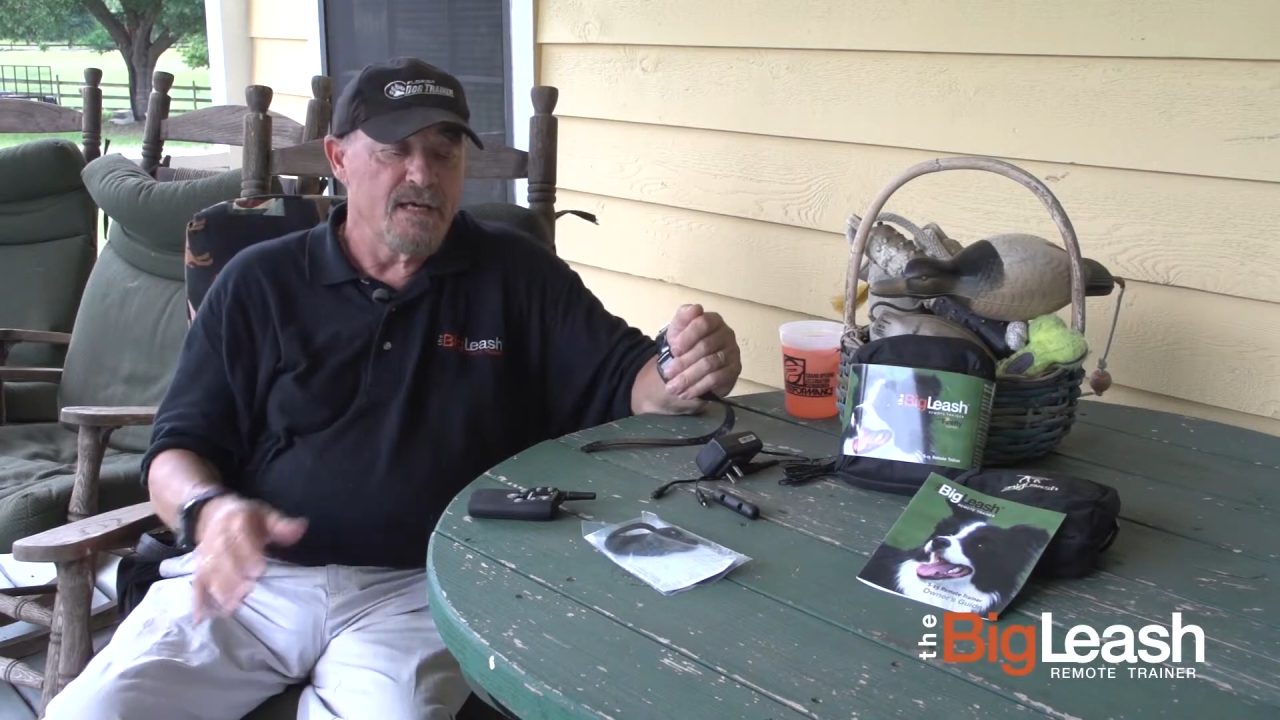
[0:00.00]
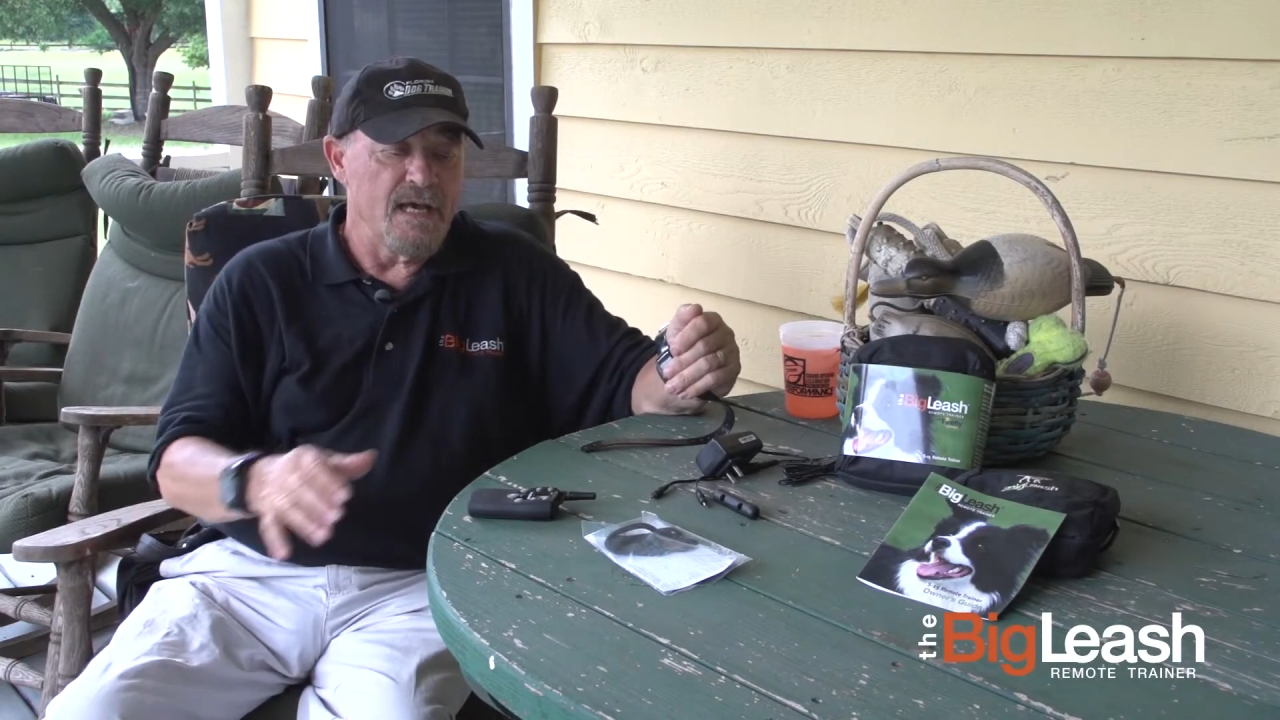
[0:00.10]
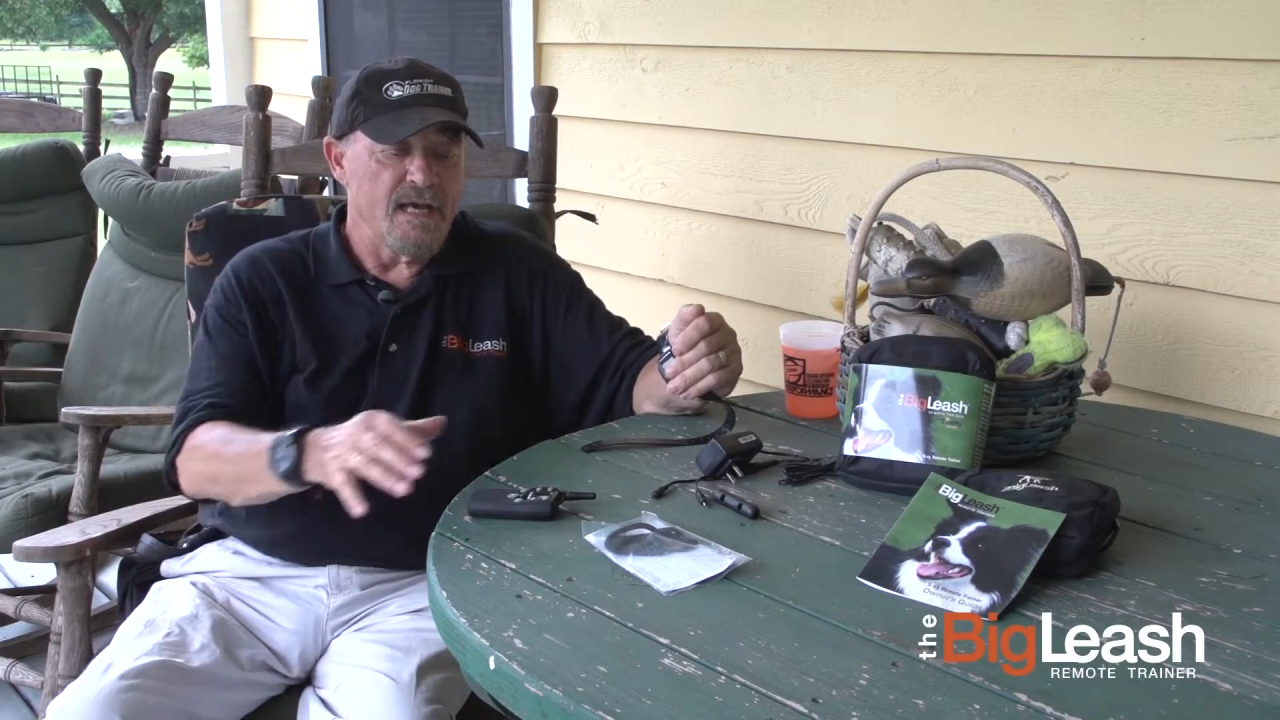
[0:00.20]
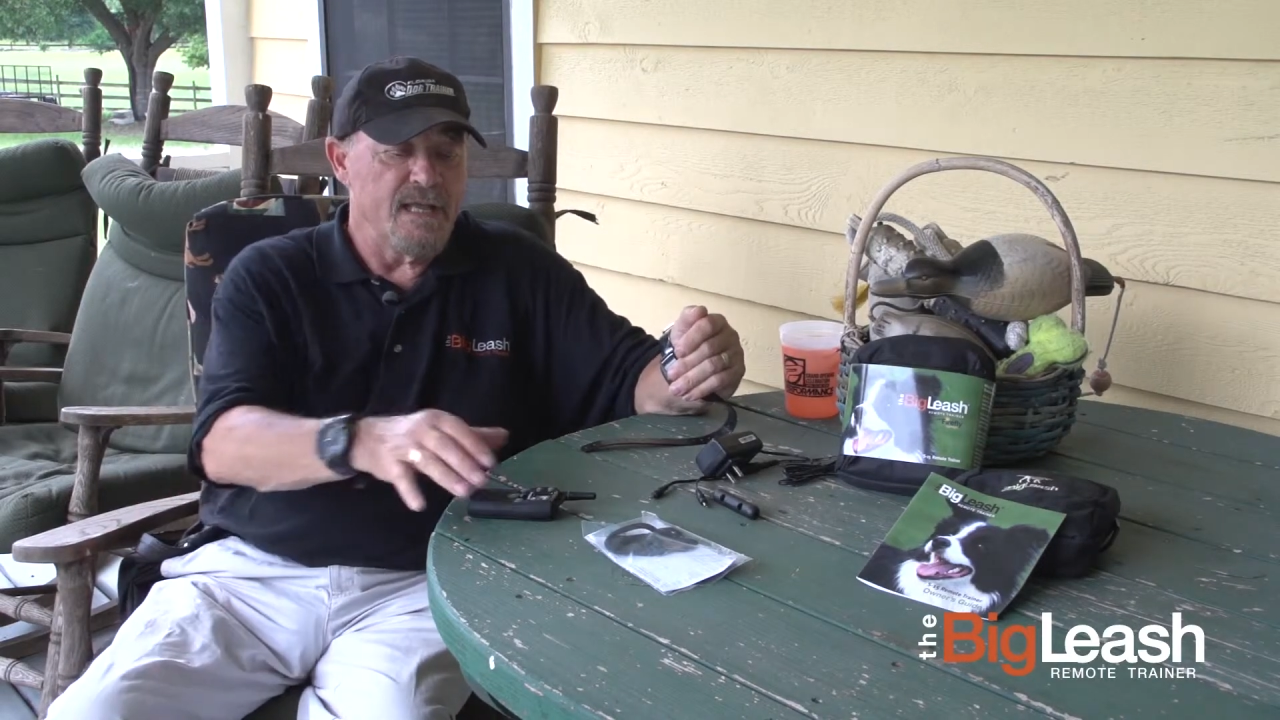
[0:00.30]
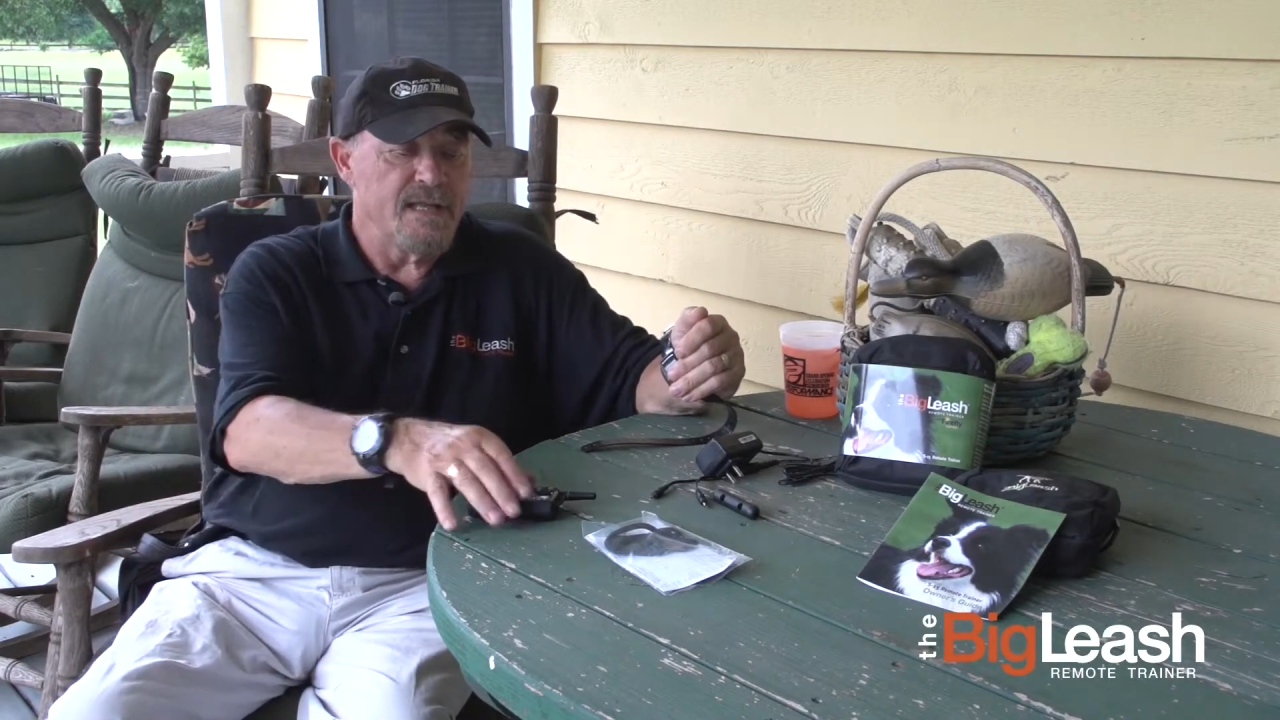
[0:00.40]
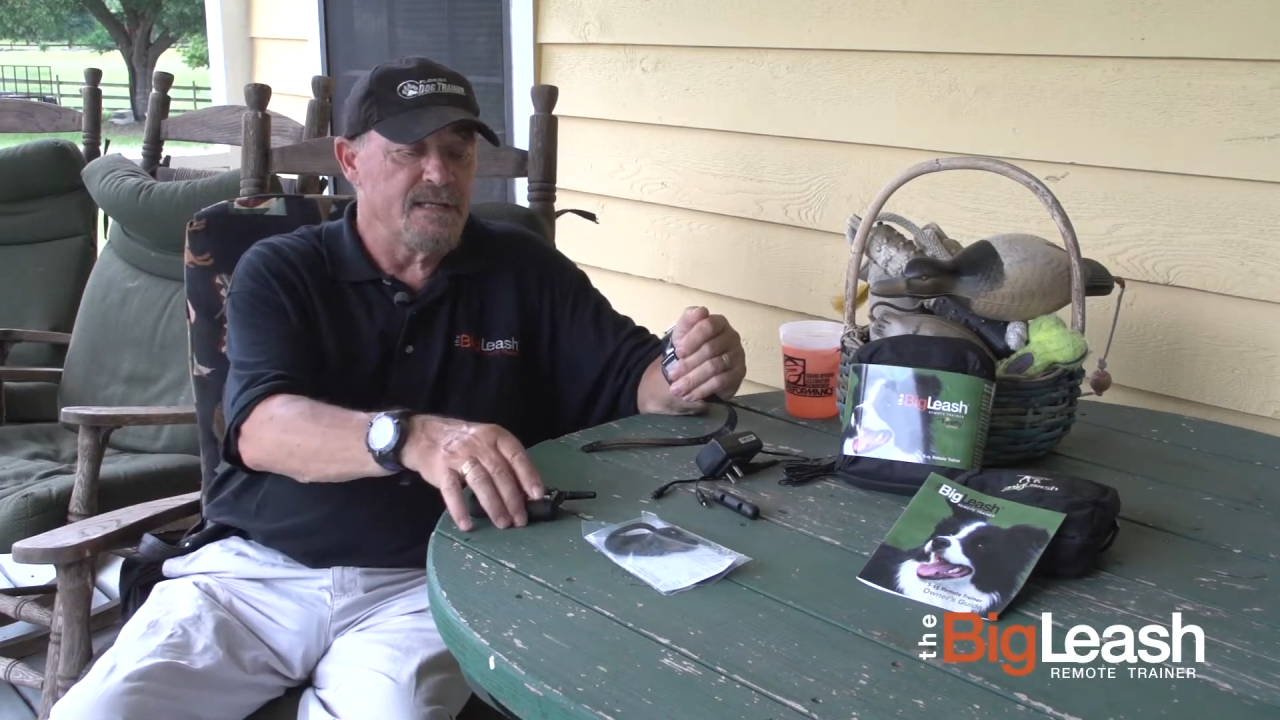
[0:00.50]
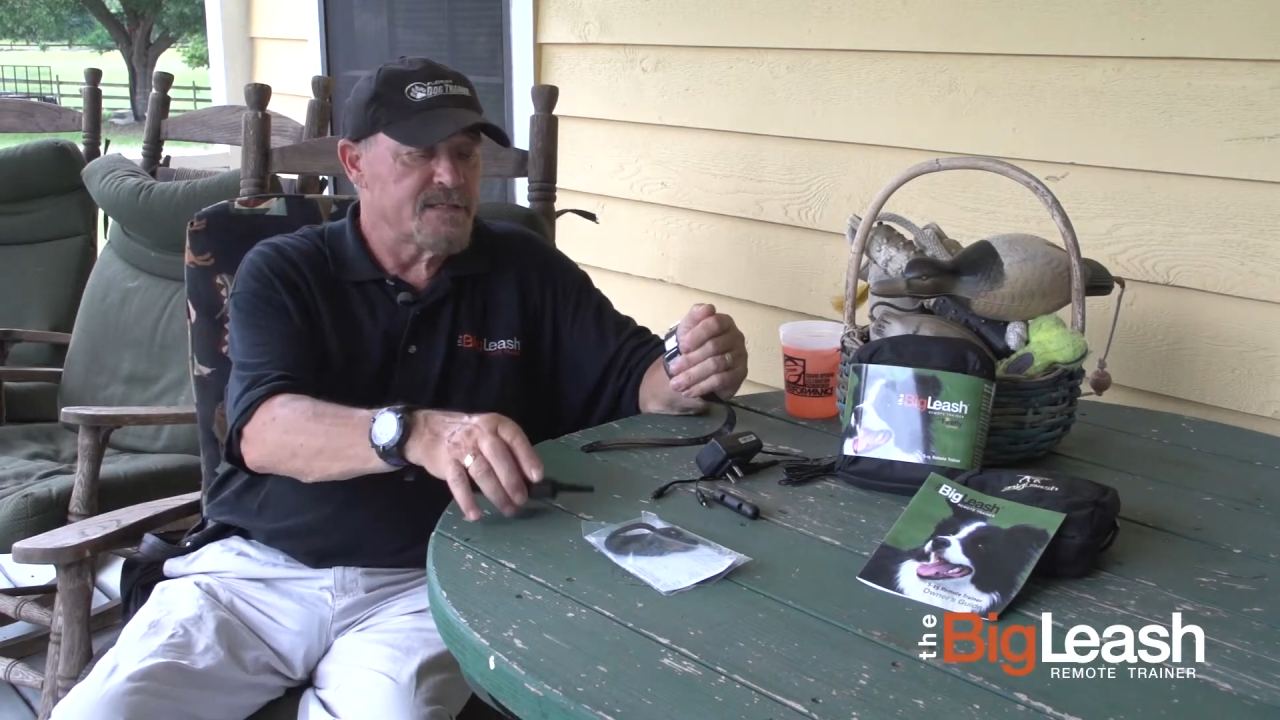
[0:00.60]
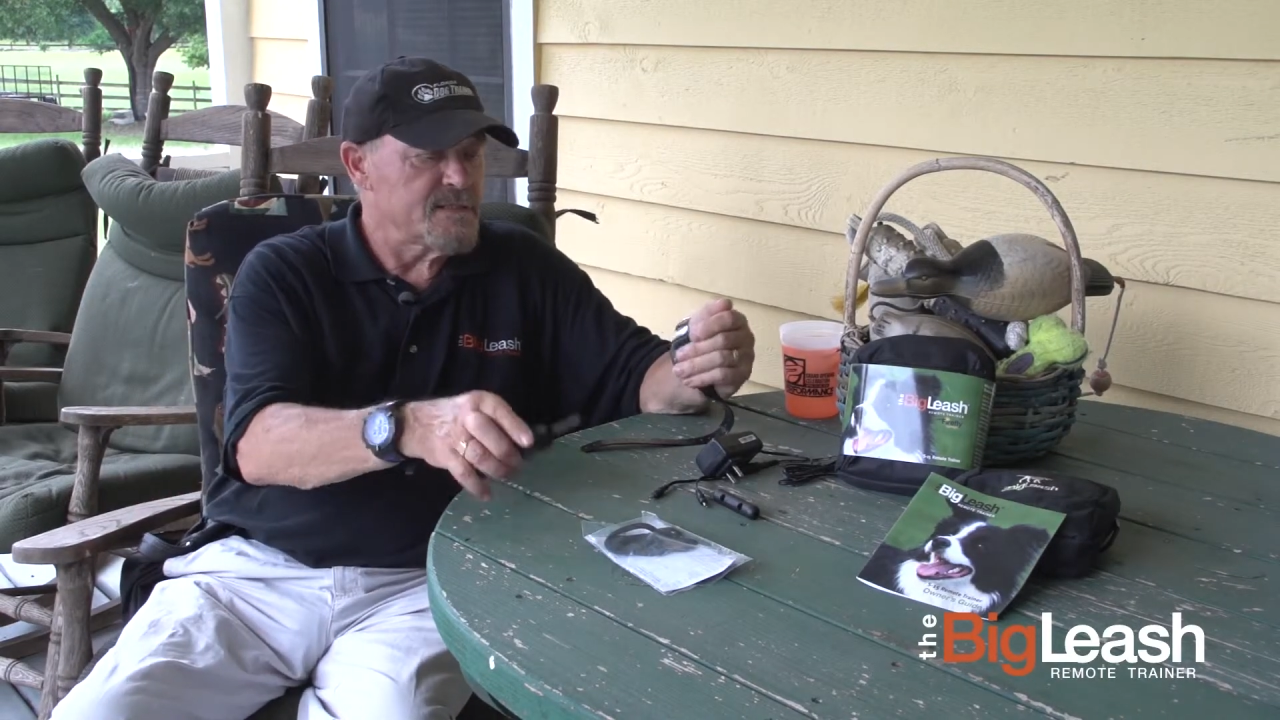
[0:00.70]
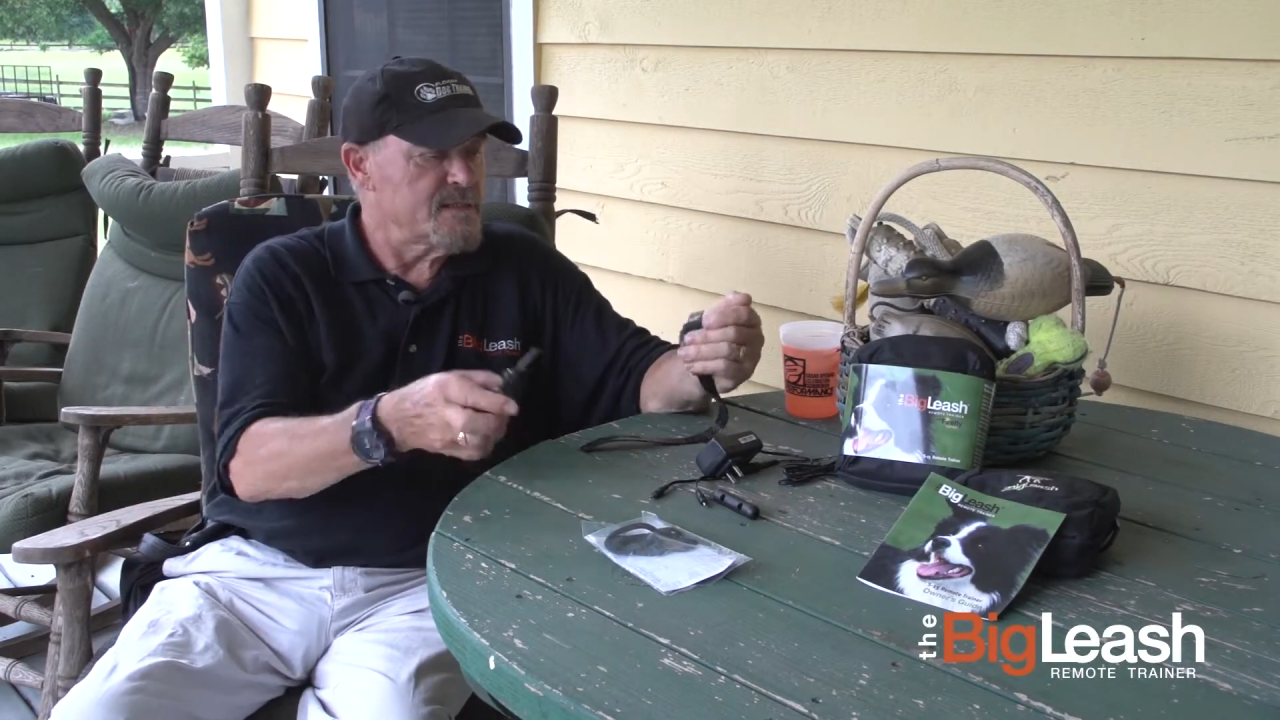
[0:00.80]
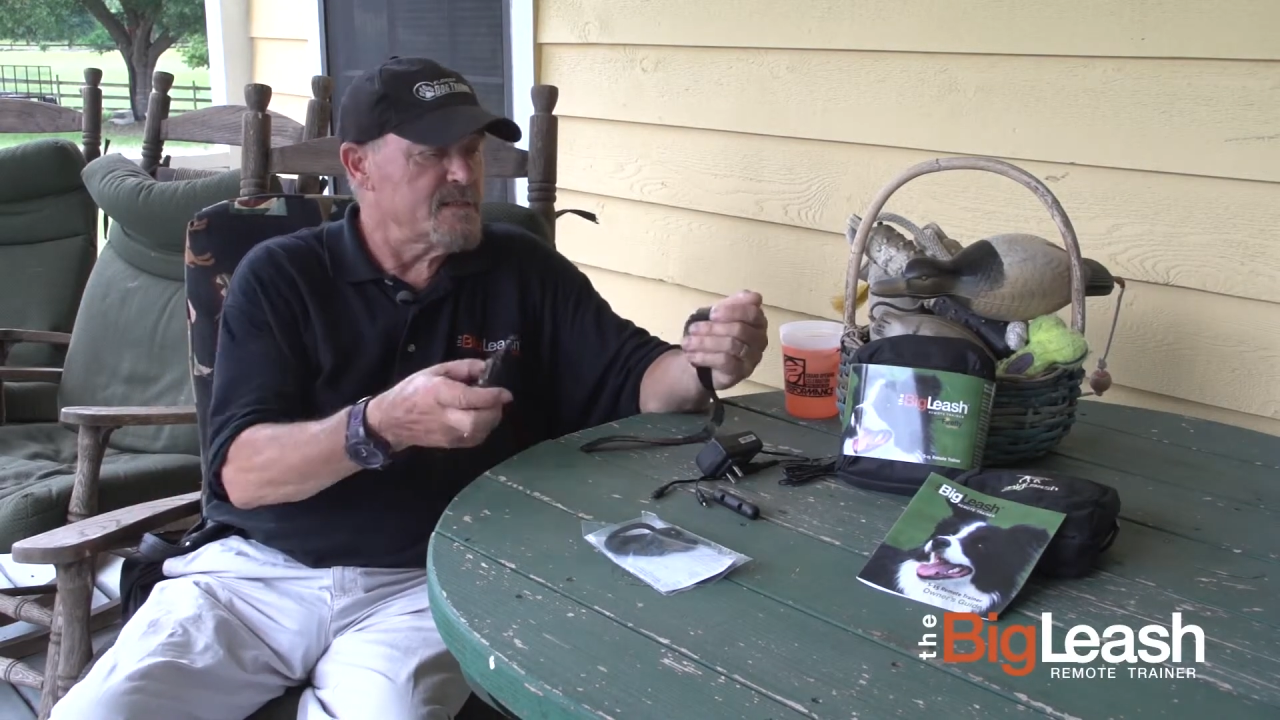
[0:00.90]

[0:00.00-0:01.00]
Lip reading: And